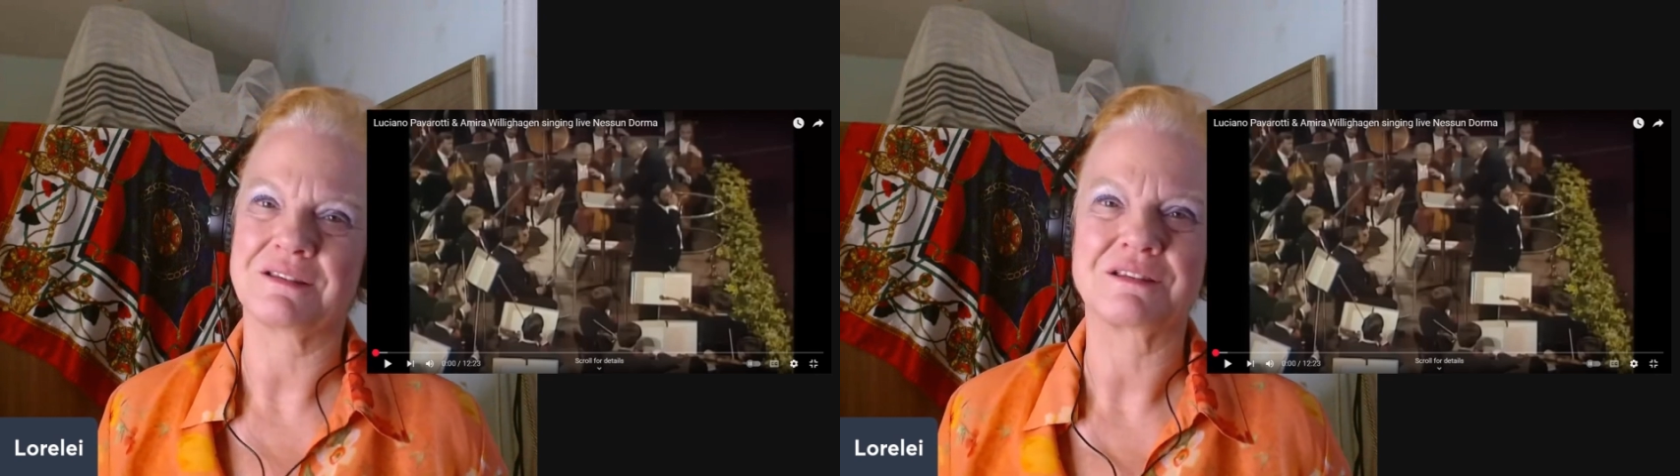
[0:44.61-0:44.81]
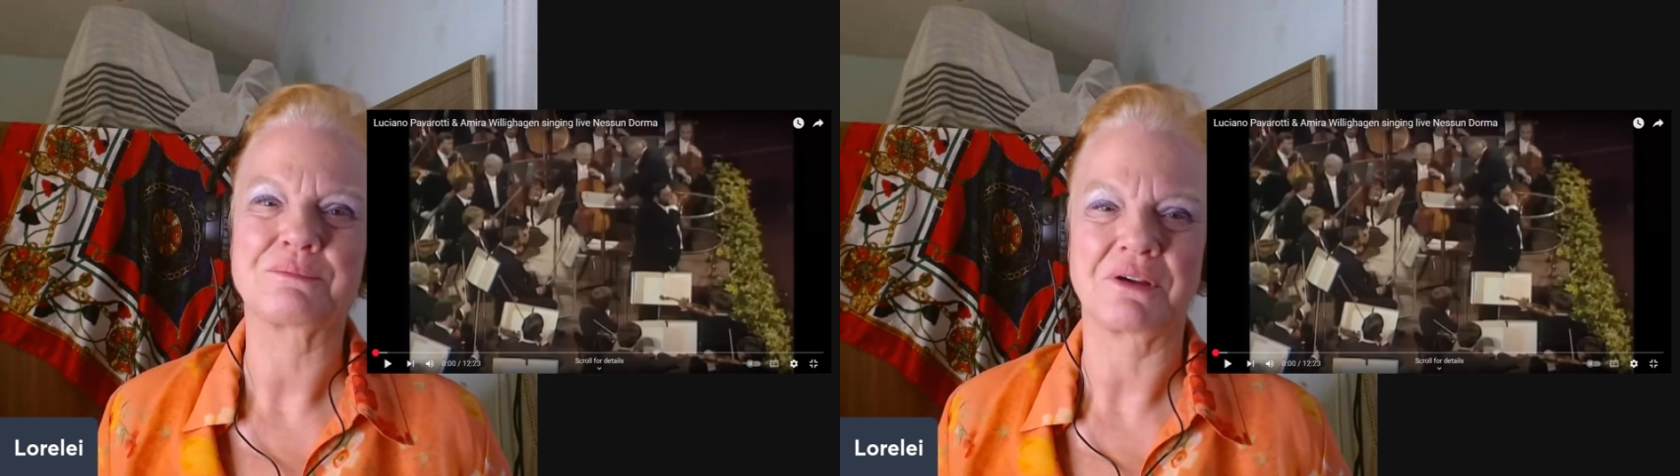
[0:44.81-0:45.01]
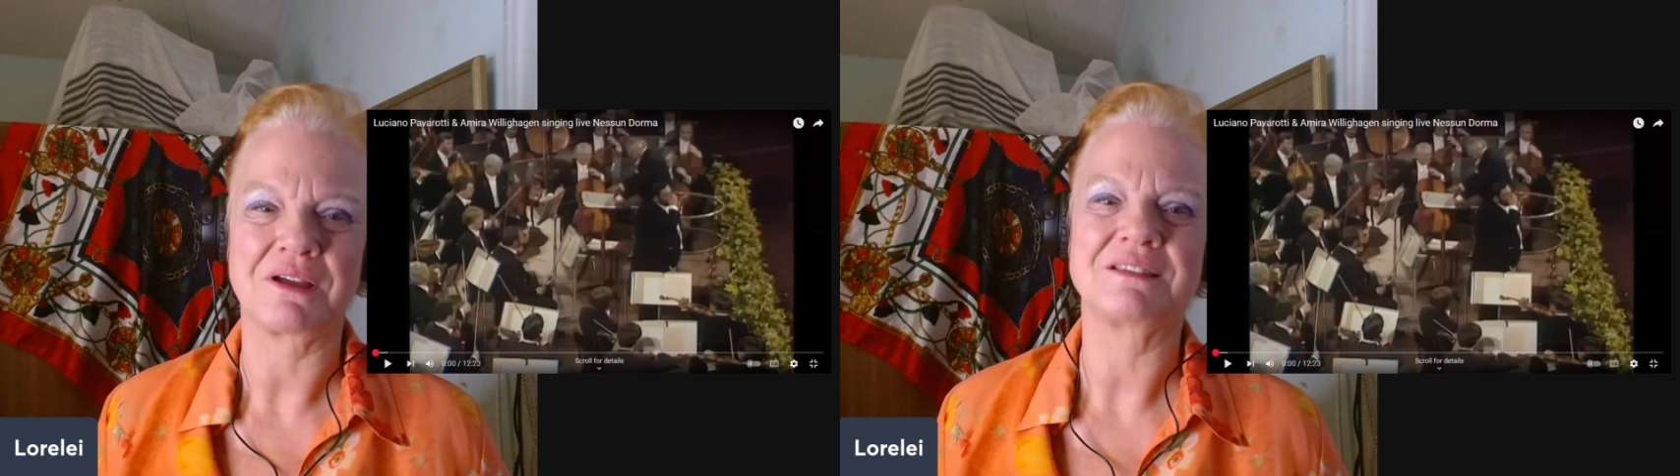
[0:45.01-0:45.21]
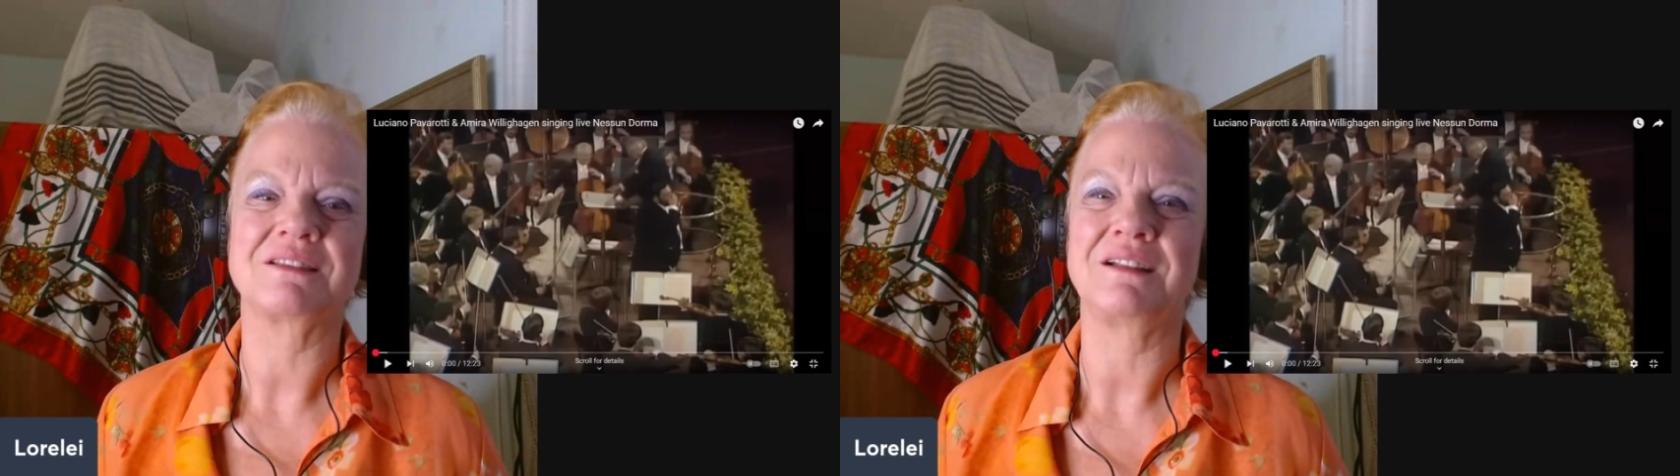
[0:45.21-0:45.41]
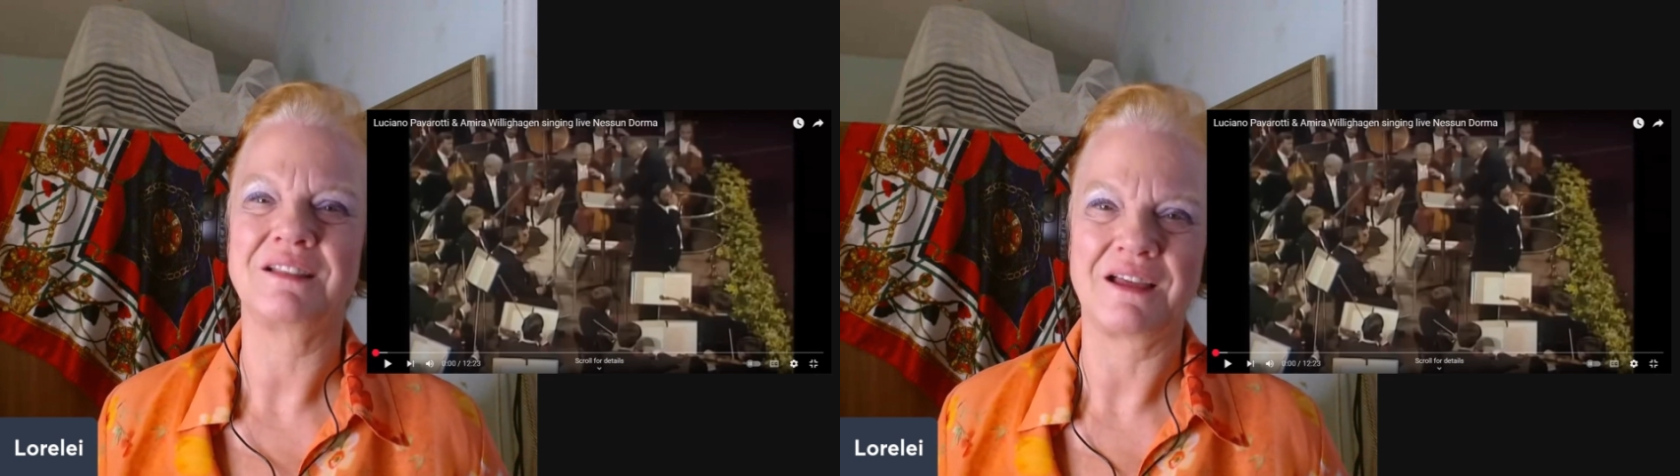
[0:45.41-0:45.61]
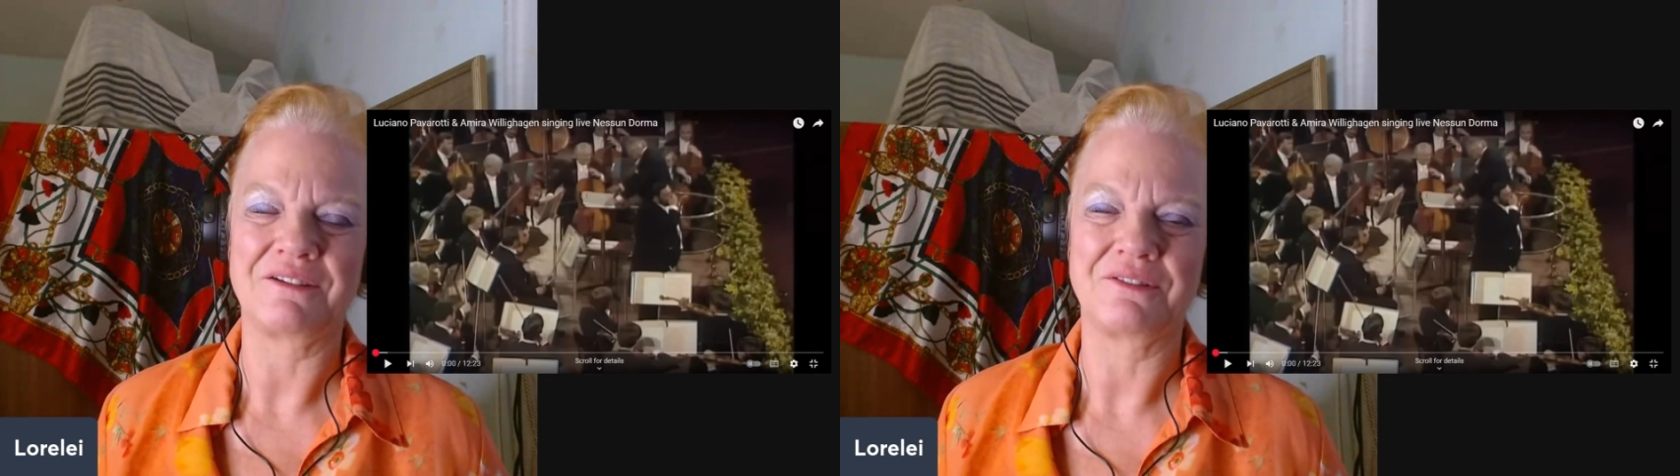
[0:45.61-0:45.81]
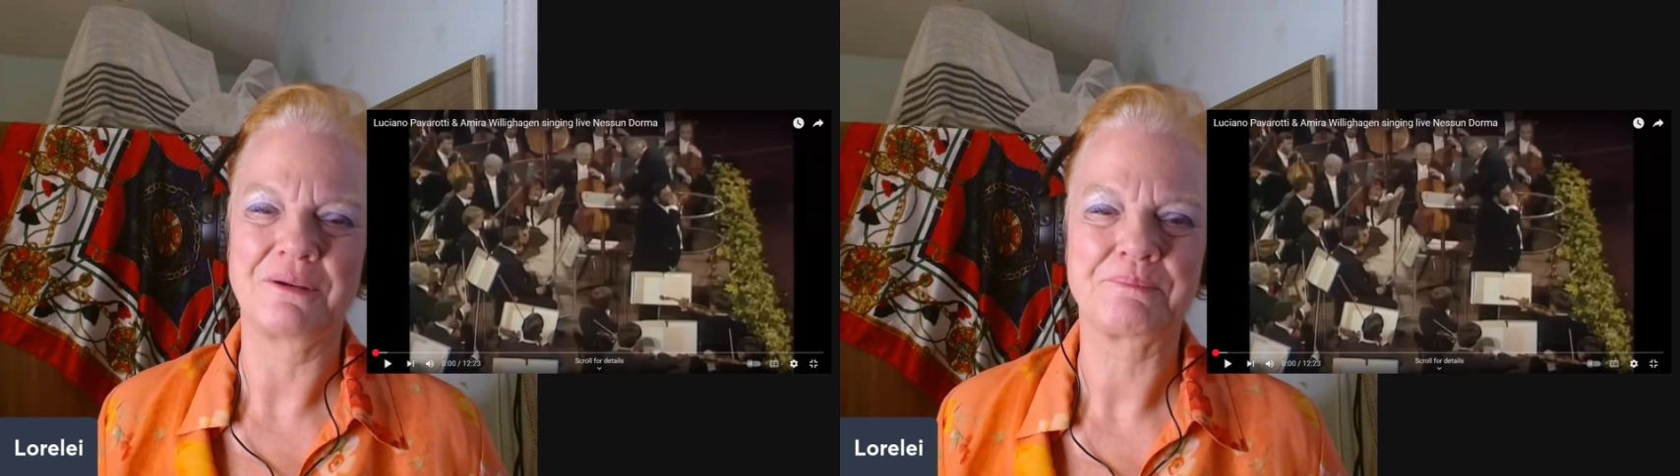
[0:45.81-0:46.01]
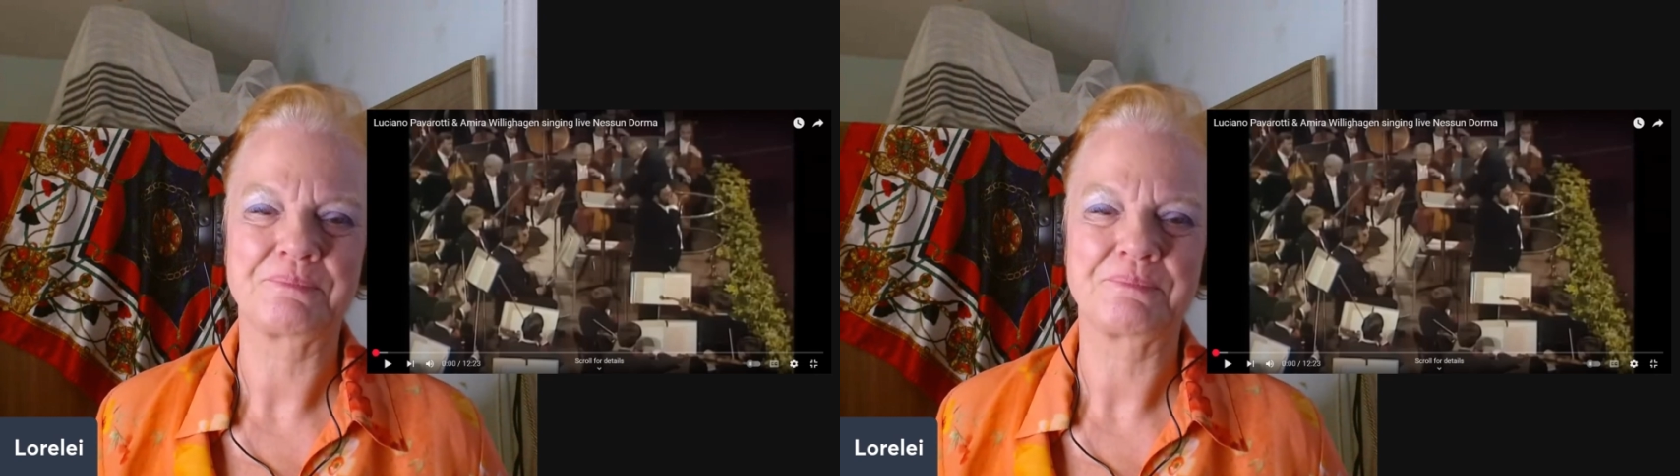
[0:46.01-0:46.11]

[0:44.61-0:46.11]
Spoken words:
it spreads the love.